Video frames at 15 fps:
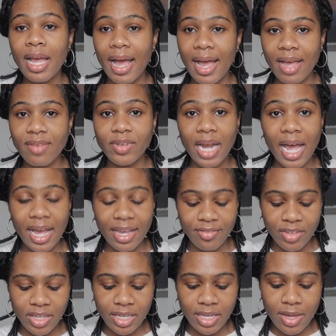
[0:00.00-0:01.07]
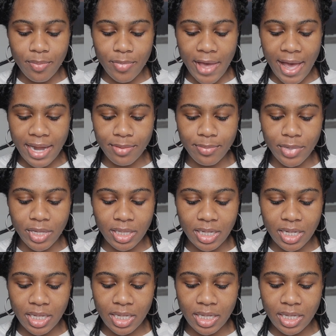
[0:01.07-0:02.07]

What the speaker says: an IV compatibility